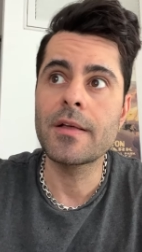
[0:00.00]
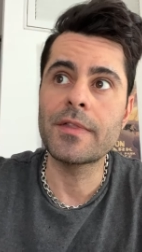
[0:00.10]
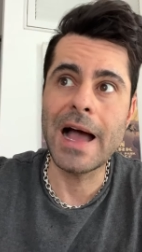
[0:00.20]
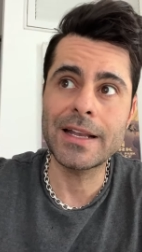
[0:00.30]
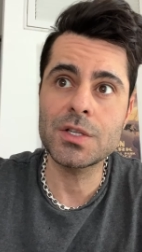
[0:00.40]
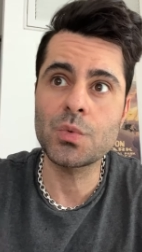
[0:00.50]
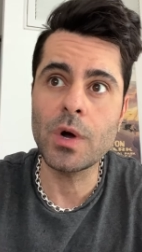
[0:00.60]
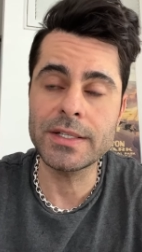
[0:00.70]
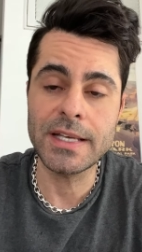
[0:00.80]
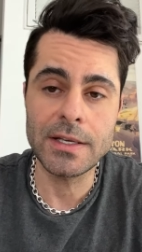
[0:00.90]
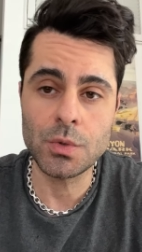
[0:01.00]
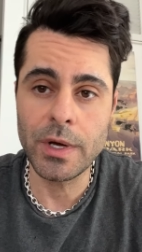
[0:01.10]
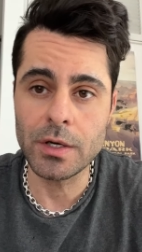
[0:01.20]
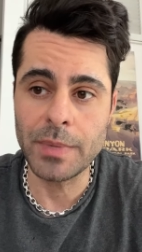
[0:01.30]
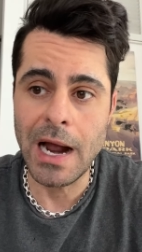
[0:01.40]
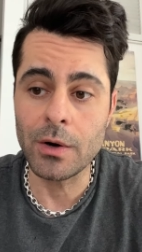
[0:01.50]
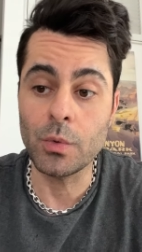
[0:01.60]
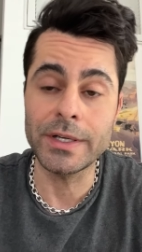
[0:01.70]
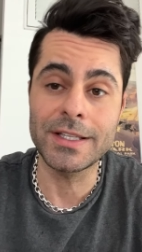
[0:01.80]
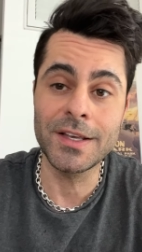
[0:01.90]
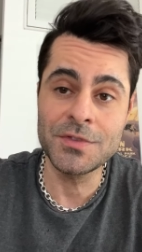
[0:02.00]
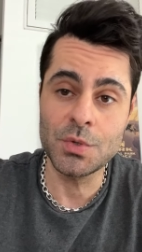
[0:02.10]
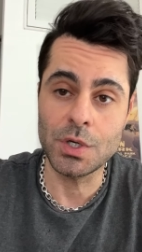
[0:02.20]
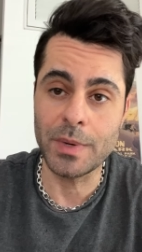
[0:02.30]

that is what takes away your power. What gives you your